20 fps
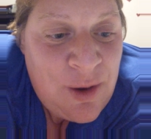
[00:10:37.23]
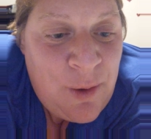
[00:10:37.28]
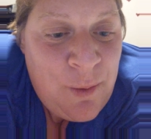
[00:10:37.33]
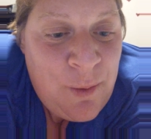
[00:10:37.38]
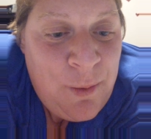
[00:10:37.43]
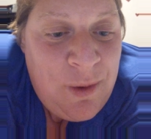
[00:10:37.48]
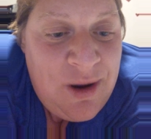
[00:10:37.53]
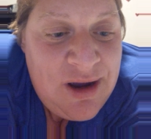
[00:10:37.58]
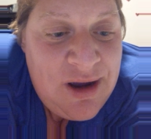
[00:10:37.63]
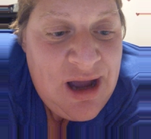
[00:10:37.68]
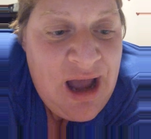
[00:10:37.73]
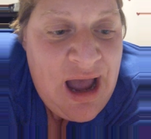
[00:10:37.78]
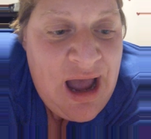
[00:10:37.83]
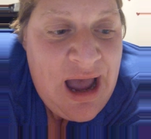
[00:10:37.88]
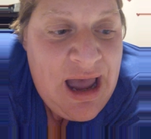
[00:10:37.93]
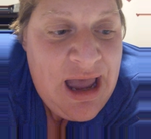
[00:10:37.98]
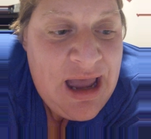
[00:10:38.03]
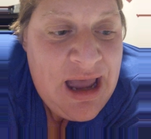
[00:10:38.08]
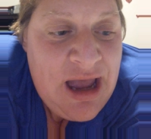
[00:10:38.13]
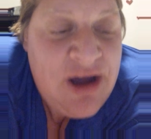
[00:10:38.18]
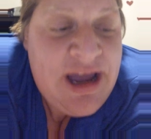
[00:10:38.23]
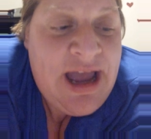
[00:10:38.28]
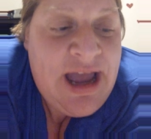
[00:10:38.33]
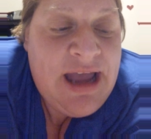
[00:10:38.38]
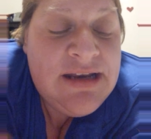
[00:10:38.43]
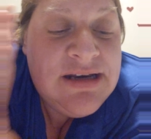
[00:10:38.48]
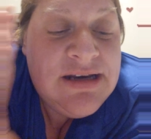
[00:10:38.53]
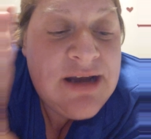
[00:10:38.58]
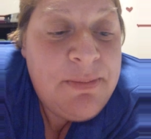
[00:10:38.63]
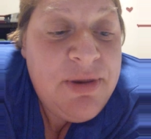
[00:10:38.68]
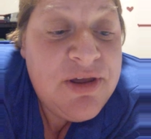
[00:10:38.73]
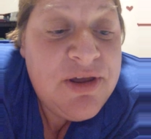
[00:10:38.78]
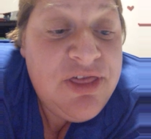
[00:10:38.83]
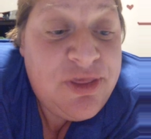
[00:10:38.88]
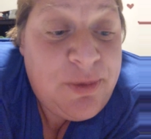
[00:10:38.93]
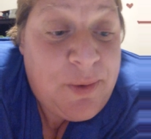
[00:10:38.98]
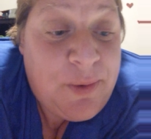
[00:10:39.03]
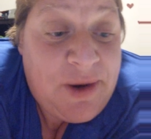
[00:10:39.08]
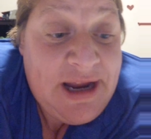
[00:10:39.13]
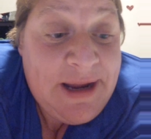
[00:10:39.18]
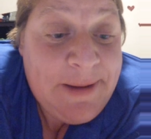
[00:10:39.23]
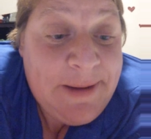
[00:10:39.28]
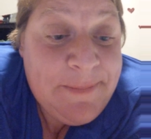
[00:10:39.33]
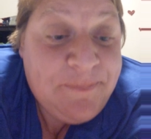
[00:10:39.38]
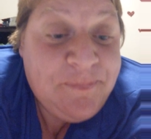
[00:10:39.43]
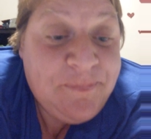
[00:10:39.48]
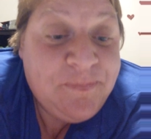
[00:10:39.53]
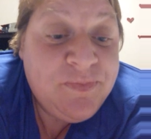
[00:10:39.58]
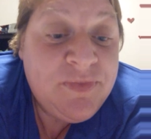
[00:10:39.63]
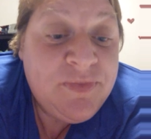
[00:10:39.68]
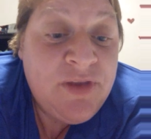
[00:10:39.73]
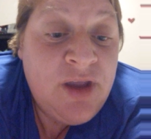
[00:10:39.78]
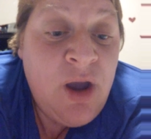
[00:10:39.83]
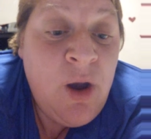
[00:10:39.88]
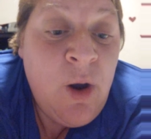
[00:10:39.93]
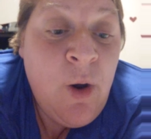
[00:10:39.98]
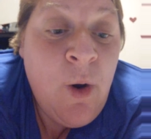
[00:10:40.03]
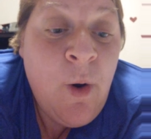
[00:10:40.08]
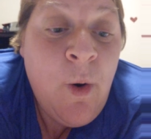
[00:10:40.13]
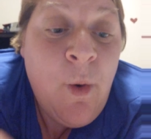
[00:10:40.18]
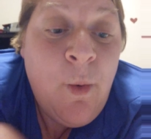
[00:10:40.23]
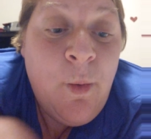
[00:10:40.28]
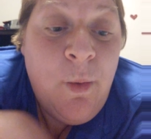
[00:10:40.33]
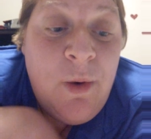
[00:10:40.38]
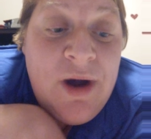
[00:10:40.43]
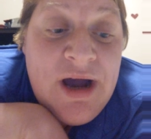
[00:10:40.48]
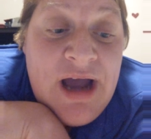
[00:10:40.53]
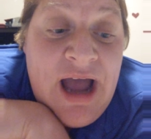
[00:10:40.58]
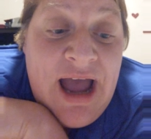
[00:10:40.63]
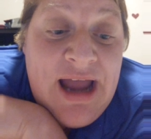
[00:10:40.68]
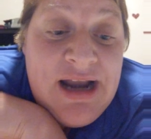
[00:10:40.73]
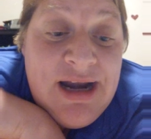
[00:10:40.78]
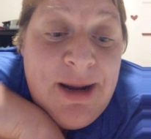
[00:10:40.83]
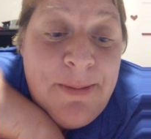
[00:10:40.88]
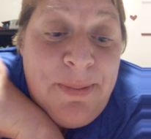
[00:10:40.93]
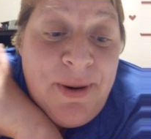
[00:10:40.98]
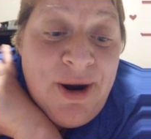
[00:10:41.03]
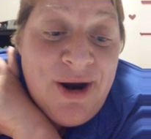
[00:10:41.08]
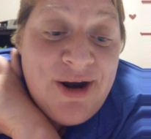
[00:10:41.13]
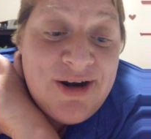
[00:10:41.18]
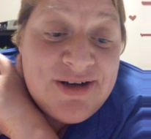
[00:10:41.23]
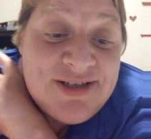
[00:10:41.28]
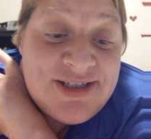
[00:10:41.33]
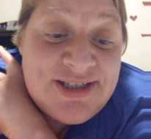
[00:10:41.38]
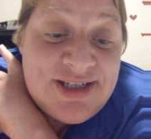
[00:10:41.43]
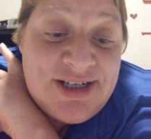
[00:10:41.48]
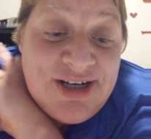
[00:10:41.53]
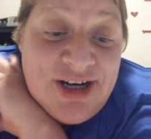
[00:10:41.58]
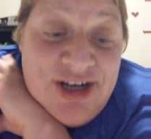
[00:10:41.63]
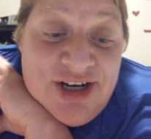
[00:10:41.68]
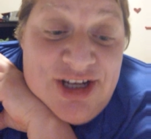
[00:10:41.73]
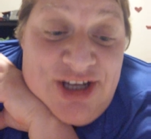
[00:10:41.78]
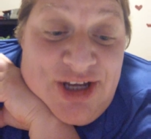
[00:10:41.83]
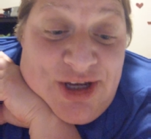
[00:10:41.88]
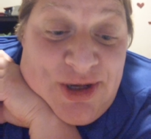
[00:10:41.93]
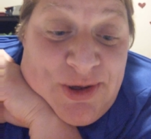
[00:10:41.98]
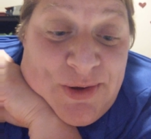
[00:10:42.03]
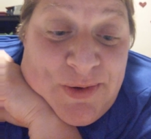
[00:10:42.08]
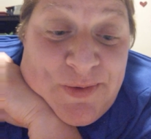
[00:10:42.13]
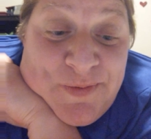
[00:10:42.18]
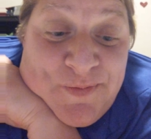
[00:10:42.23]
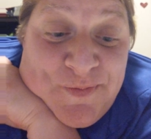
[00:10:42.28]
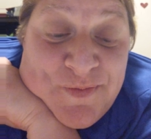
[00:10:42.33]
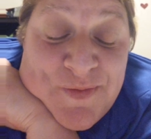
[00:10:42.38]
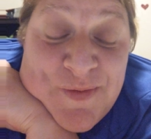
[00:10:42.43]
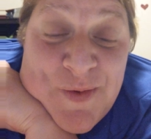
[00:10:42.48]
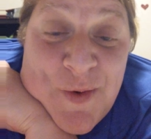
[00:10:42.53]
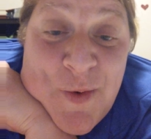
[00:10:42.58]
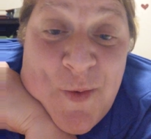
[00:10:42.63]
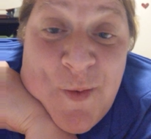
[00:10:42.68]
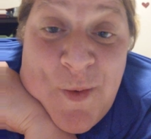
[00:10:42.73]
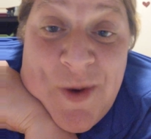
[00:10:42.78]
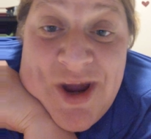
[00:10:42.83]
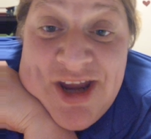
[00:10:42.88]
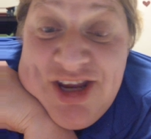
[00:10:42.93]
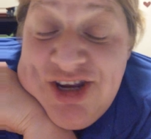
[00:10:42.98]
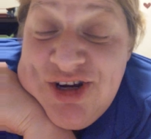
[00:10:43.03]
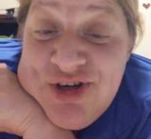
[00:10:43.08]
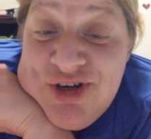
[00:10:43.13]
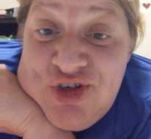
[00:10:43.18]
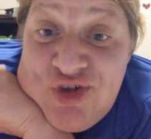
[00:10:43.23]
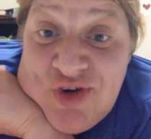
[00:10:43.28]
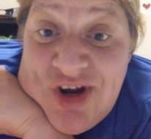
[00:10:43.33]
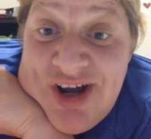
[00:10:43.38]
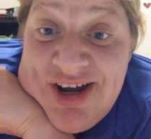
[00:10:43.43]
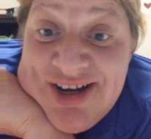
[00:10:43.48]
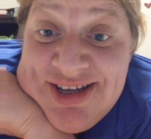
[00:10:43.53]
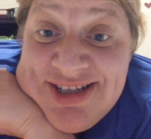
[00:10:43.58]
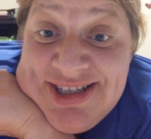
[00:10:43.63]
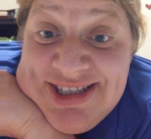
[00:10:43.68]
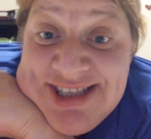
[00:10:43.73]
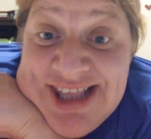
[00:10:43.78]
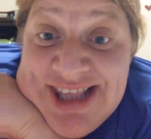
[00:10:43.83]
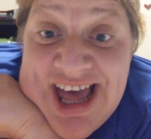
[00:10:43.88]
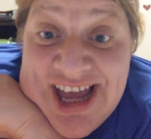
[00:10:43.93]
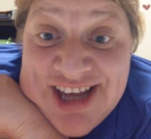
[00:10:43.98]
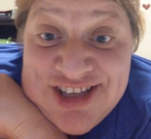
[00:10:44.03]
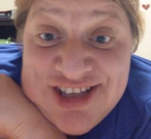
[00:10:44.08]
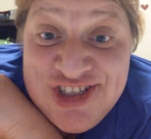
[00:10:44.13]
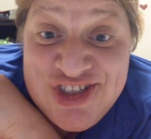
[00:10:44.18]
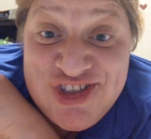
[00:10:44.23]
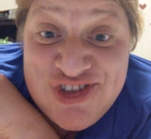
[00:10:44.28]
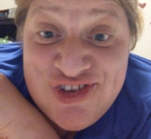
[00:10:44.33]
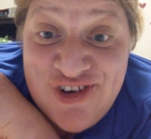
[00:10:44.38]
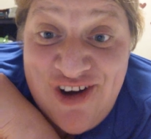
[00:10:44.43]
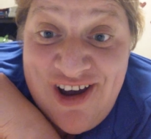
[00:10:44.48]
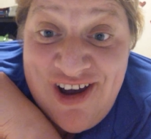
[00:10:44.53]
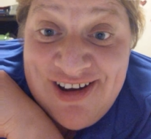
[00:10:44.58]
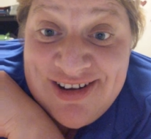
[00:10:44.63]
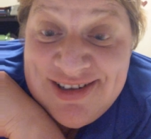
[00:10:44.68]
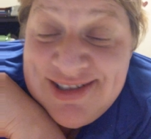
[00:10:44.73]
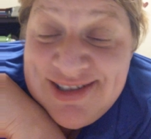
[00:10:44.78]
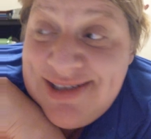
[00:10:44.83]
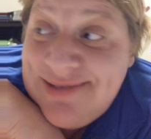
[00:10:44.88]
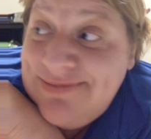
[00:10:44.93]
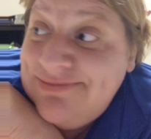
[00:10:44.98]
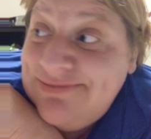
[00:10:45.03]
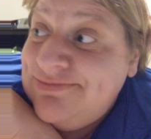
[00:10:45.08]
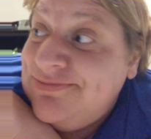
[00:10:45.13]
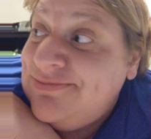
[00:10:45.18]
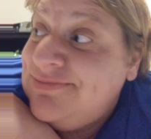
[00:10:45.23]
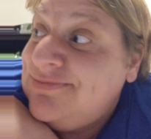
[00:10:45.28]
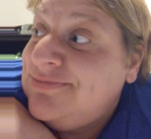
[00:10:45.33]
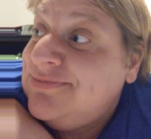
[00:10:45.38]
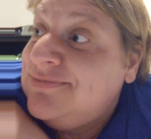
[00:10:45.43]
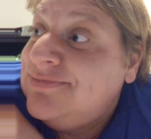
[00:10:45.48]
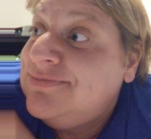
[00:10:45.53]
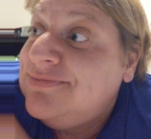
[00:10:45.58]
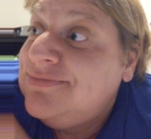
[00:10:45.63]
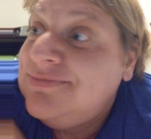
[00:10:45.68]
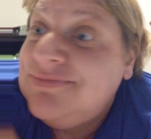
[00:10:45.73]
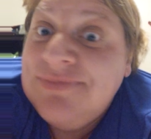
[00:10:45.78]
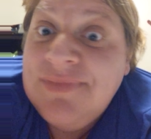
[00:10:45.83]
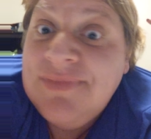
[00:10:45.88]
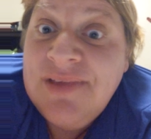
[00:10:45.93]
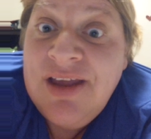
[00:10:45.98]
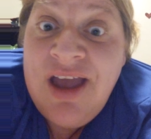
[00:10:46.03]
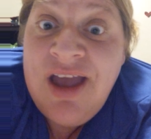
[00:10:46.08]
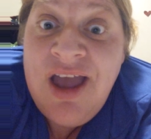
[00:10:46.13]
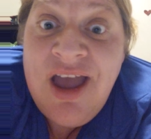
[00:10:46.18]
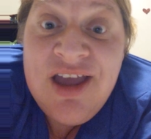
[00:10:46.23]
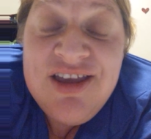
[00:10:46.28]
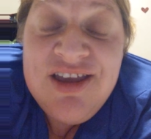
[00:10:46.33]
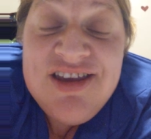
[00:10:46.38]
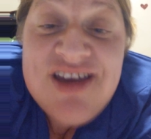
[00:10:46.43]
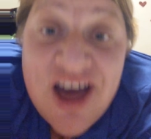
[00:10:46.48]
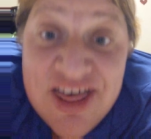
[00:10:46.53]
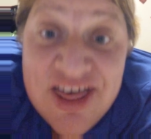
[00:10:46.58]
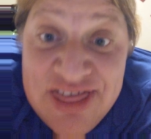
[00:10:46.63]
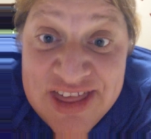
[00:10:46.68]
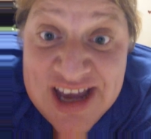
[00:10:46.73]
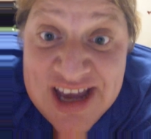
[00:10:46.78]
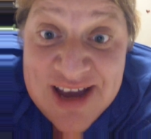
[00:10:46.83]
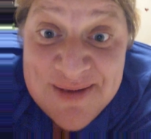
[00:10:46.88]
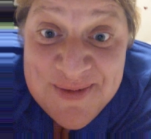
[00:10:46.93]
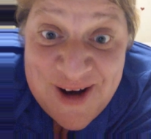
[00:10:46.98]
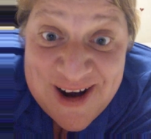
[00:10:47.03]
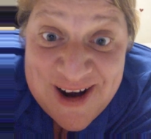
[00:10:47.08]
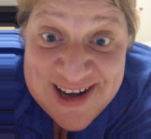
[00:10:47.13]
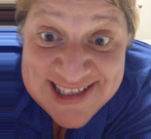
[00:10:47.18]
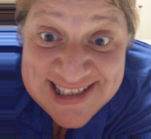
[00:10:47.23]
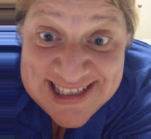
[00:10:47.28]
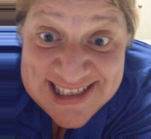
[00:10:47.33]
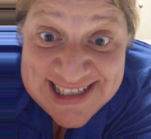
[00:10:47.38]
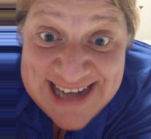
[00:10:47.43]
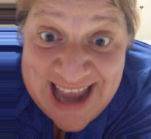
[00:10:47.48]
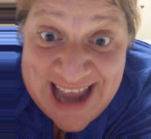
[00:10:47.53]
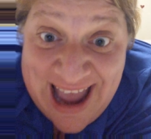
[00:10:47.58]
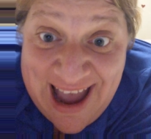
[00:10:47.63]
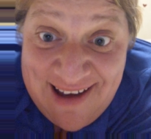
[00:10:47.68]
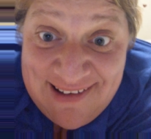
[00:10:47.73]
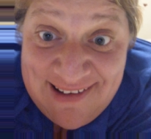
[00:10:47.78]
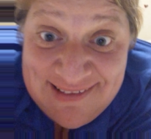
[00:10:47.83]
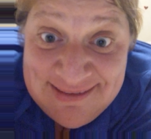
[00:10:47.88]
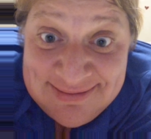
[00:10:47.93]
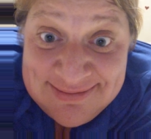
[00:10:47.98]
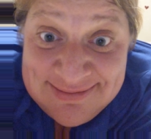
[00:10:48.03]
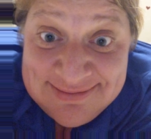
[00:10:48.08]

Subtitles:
Okay, number 3. What kind of person are you when you're drunk/drugged? Y'all think I'm crazy now?